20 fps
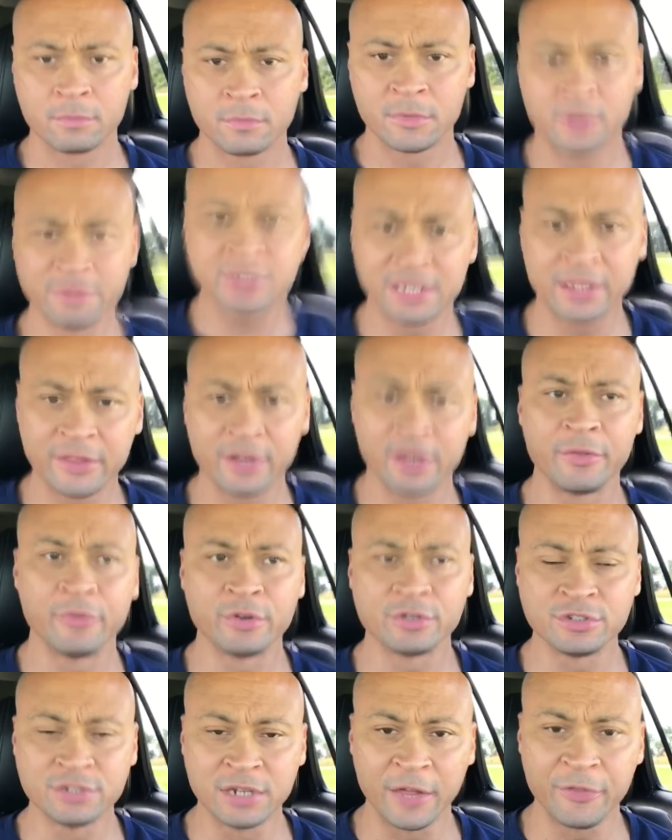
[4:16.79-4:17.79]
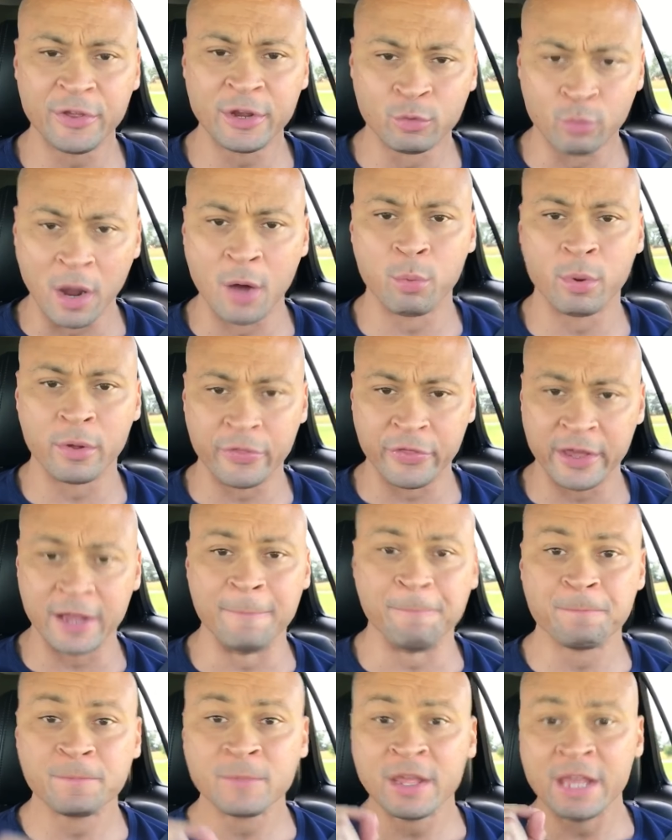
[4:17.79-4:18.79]
Let me say that again. There's nothing wrong with
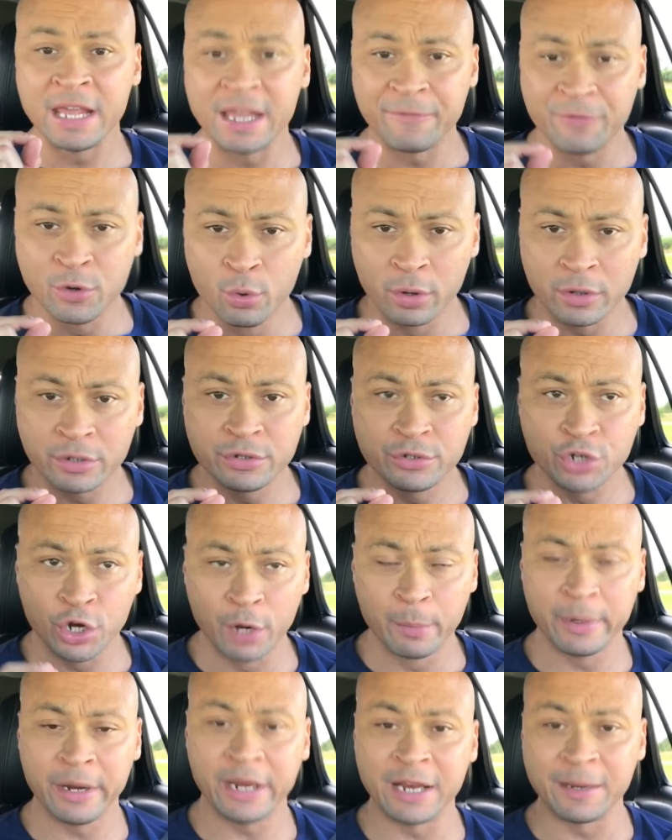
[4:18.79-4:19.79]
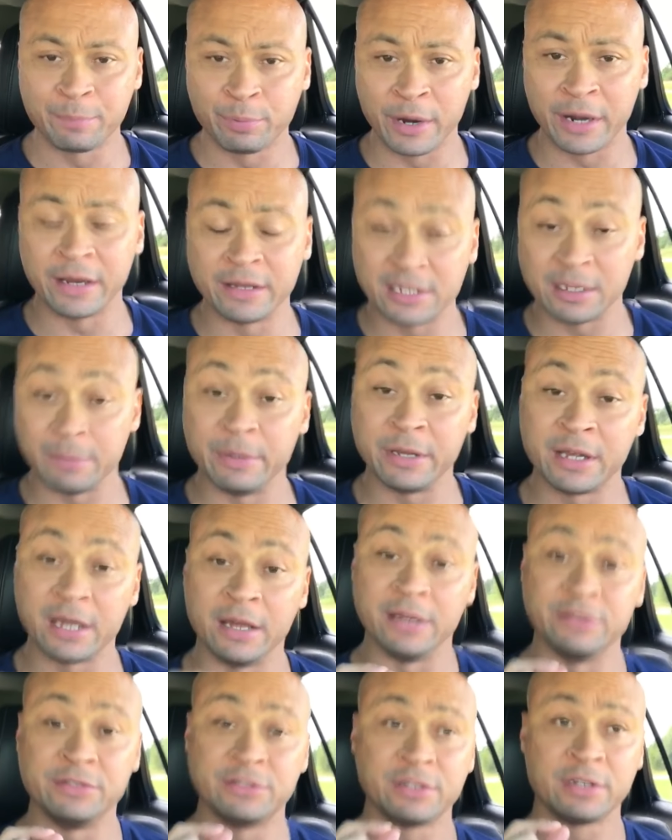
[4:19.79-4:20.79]
them. If you are terminating pregnancy
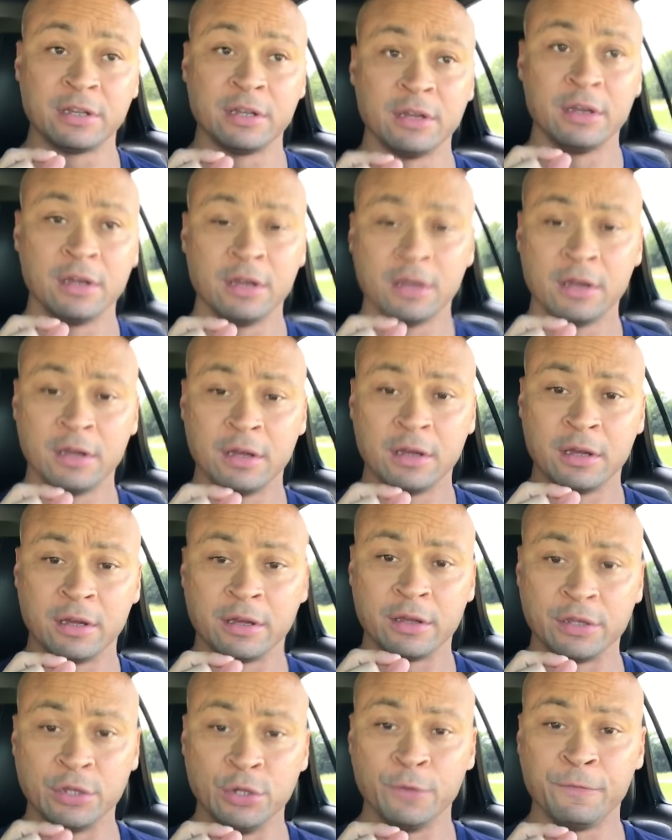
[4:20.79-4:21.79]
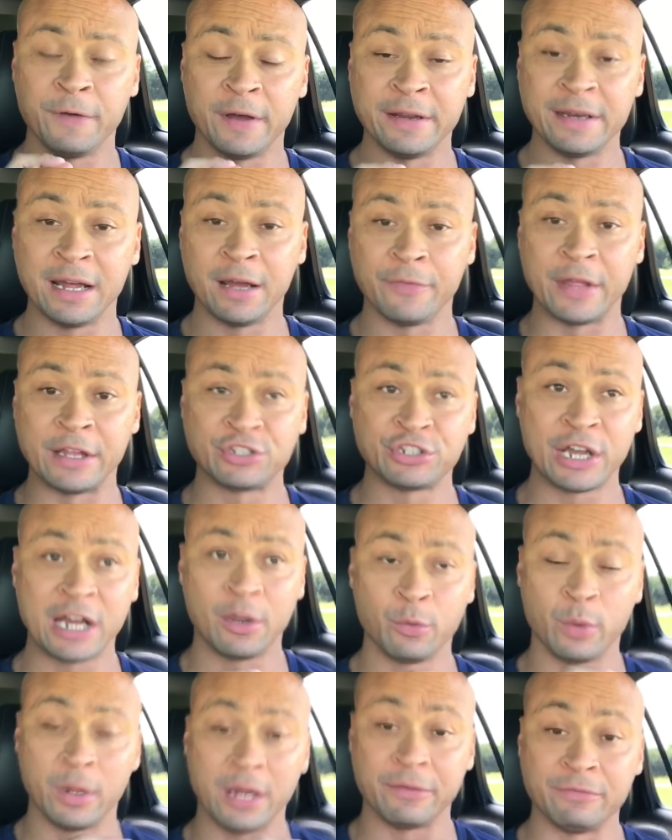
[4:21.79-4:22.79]
because you find out that
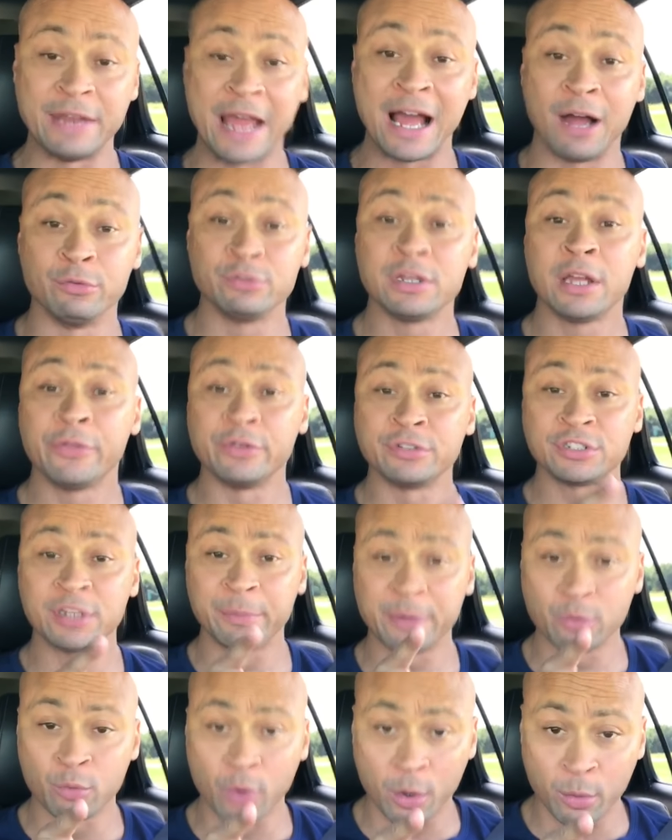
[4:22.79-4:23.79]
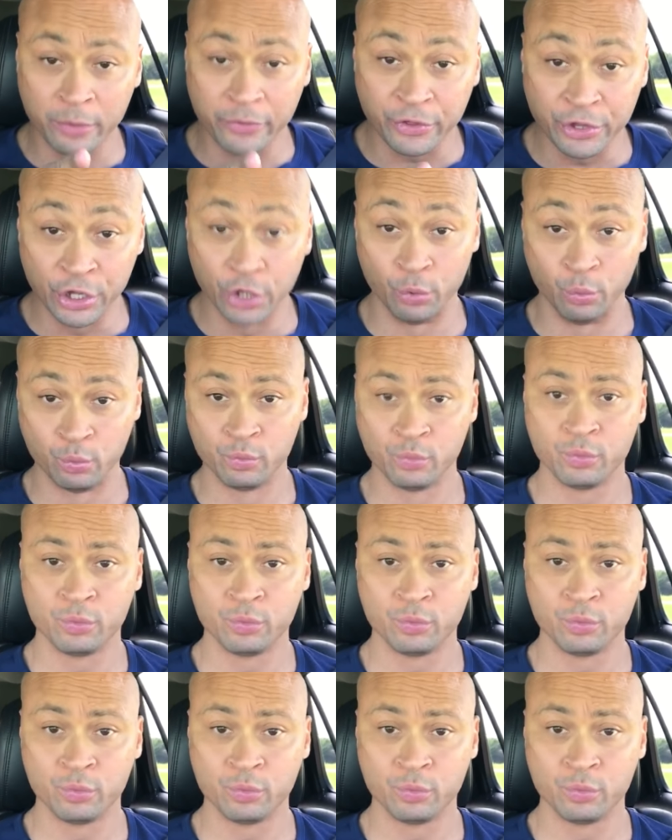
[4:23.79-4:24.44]
child will have Downs, there's something wrong with you.